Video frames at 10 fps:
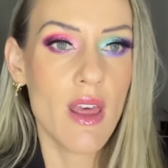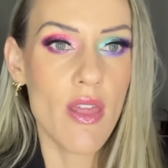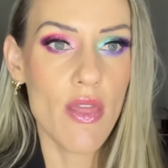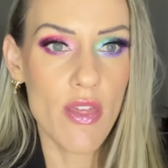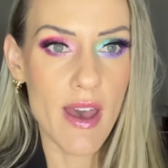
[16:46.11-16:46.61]

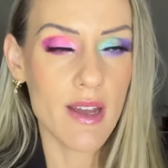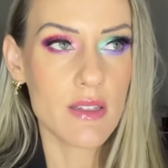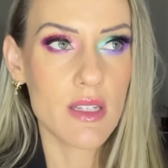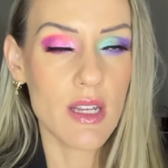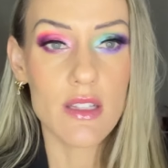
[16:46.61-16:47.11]

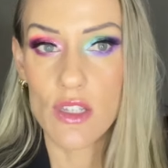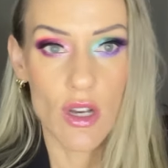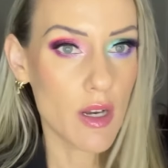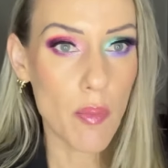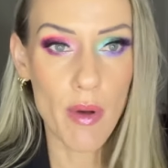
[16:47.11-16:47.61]
that it's
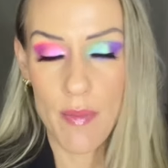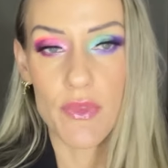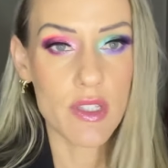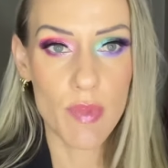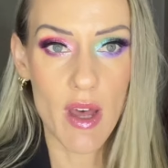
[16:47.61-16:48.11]
gonna bump
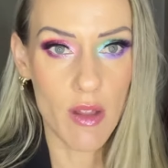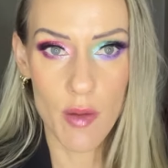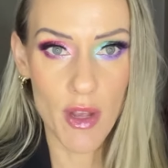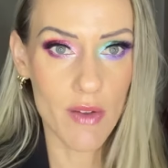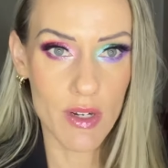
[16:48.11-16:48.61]
this palette up
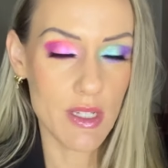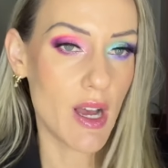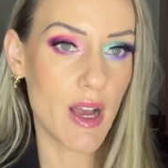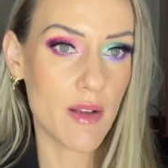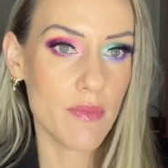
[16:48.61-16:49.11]
every
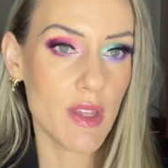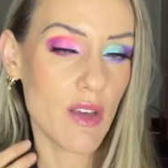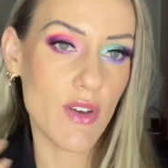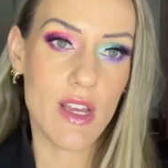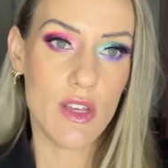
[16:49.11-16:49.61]
time
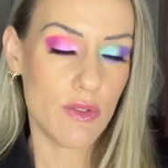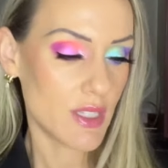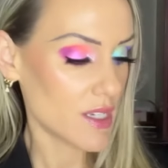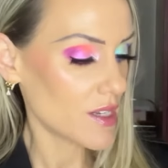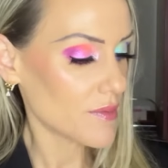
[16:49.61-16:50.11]
if I use
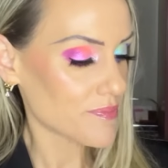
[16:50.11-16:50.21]
it.